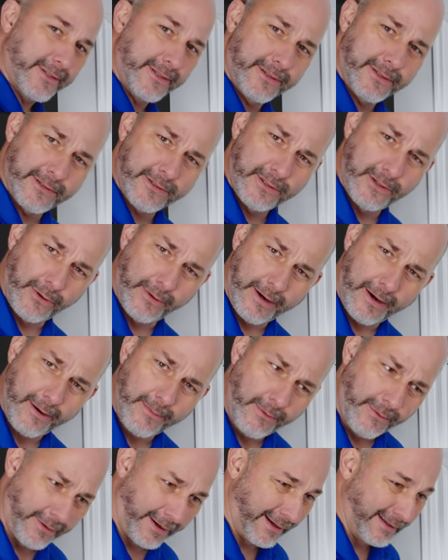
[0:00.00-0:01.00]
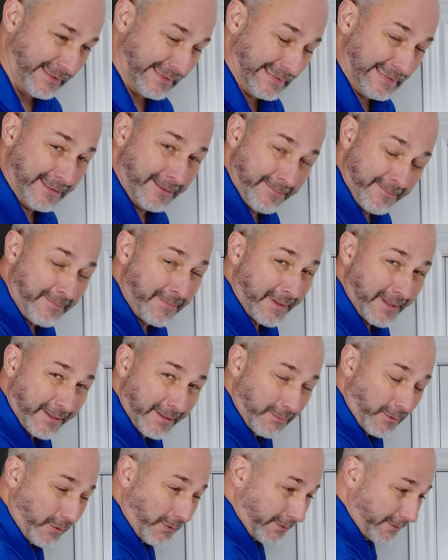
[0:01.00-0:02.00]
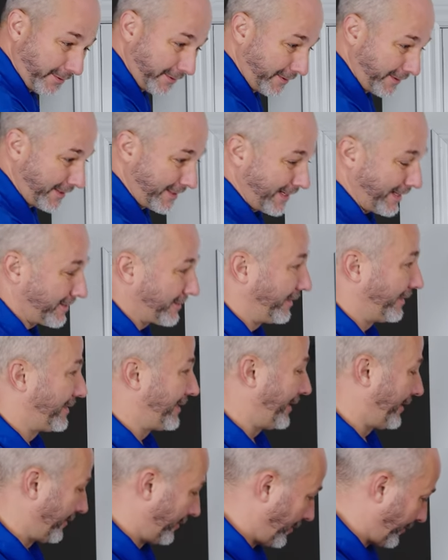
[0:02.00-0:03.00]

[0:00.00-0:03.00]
since there's no air moving, mold is actually taken